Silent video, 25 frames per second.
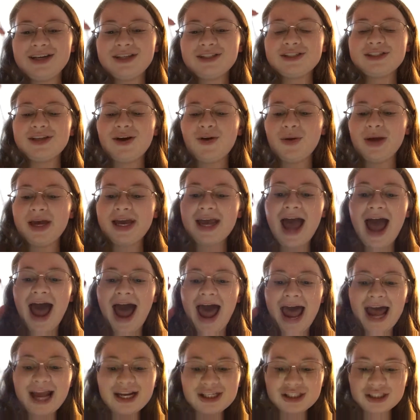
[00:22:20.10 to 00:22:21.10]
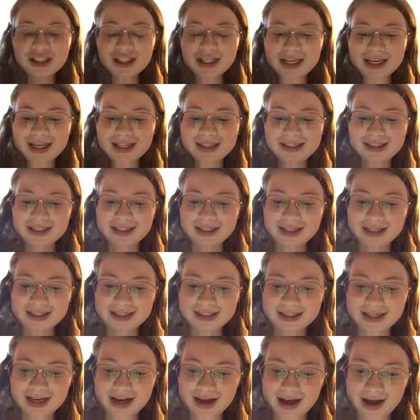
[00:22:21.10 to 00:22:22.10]
So he actually gets it
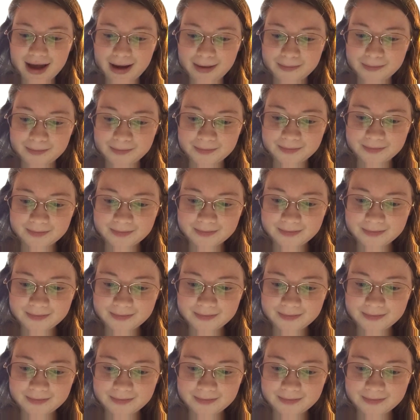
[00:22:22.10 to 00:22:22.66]
this time.